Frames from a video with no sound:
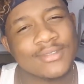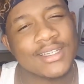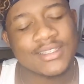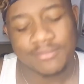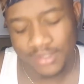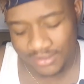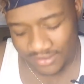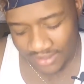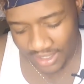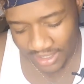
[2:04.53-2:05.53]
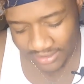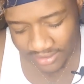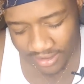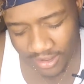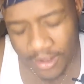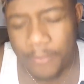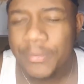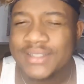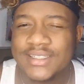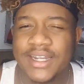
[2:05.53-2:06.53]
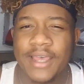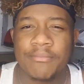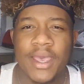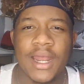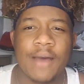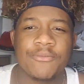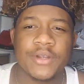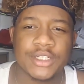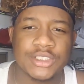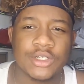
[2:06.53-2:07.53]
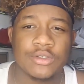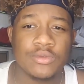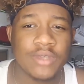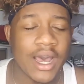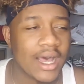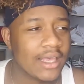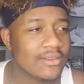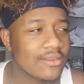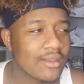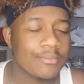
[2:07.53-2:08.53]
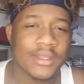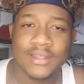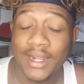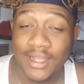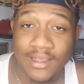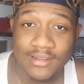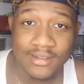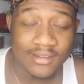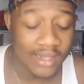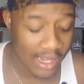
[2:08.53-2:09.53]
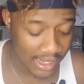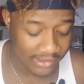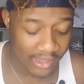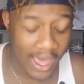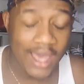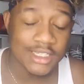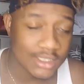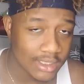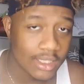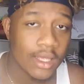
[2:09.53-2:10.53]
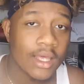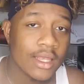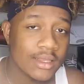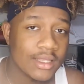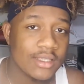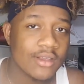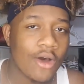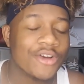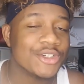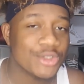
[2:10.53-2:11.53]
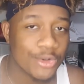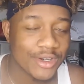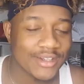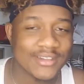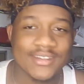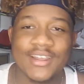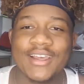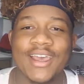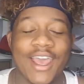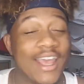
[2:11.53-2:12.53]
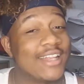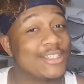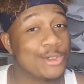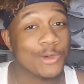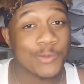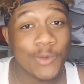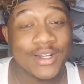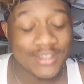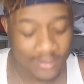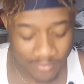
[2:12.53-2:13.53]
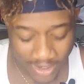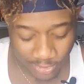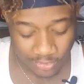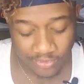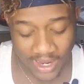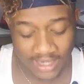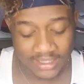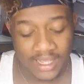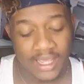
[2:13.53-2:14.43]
Get some Yeezy slides. But today, man, I'm finna show you guys something that isn't slides. Actually, these are Jordans. And Jordan 1s, as a matter of fact.